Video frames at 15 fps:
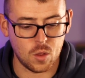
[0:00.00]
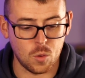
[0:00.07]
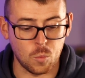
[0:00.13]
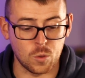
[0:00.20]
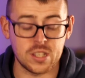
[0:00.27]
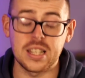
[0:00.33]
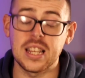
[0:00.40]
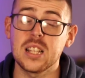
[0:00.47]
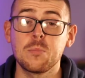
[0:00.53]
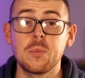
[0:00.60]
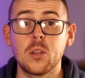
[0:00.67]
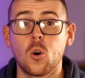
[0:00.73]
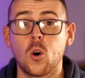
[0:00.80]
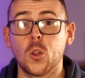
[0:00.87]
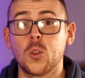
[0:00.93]
Which leads
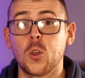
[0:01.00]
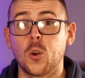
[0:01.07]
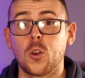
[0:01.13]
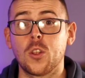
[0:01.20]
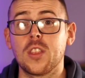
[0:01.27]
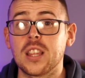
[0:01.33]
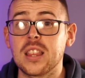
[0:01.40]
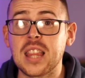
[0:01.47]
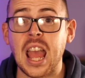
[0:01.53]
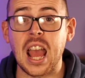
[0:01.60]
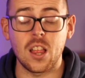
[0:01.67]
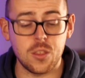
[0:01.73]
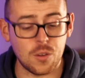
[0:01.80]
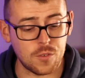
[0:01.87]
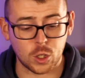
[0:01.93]
me on to the
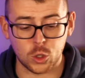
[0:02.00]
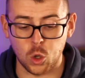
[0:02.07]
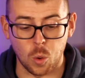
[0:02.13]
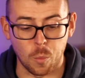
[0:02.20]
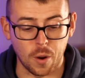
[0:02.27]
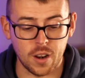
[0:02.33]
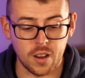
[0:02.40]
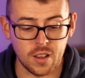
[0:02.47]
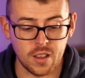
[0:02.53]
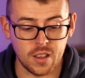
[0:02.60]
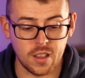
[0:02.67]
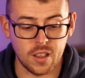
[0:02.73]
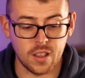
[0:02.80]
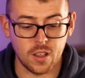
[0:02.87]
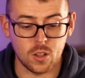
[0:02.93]
10th of October.
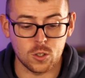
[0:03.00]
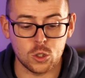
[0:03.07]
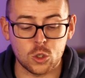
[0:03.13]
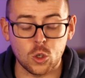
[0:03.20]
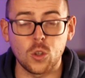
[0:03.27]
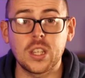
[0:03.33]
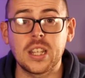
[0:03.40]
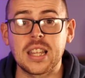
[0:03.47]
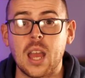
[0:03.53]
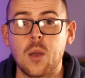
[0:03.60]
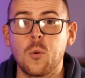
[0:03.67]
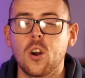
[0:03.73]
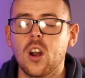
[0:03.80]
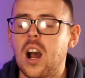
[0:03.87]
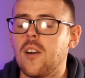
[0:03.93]
Sunday night,
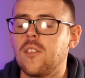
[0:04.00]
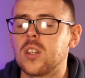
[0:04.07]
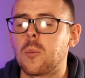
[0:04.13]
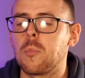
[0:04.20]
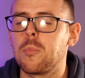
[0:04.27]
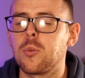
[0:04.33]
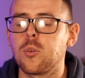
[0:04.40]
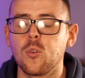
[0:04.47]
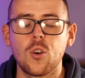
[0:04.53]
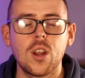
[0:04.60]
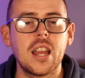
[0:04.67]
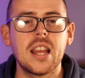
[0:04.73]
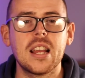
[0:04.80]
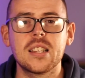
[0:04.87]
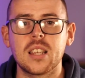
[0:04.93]
we are having a
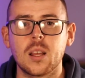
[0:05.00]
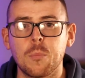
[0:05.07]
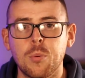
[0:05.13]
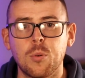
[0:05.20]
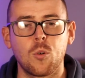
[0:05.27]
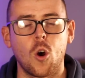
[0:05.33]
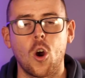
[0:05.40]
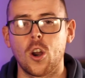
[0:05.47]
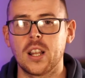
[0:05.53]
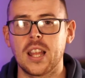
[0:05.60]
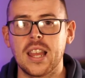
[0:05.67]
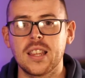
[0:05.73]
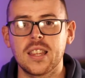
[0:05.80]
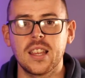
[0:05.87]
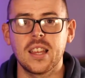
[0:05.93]
praise and prayer
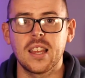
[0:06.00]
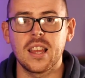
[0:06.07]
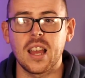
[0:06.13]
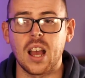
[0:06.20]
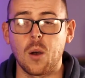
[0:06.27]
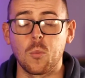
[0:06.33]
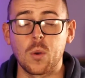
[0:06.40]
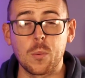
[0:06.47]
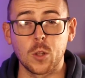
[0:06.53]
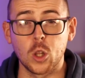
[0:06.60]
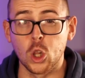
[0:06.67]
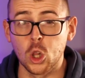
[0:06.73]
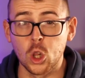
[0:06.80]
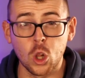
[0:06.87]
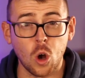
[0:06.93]
night, and we would
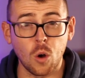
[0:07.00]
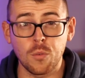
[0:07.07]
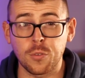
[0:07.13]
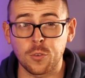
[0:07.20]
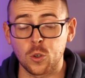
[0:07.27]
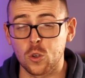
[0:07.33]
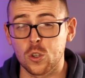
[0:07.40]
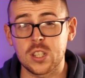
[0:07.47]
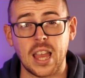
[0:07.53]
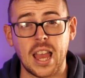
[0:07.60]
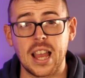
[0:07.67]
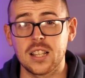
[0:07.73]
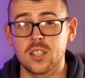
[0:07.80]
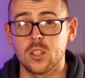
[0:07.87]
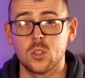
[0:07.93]
love for you
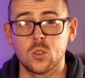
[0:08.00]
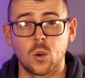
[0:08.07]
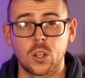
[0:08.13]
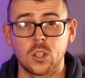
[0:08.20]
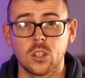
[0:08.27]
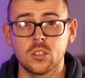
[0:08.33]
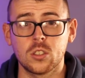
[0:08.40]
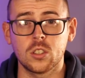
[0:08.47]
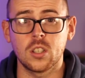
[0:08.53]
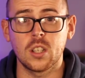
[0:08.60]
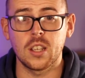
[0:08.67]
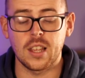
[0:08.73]
guys to join us.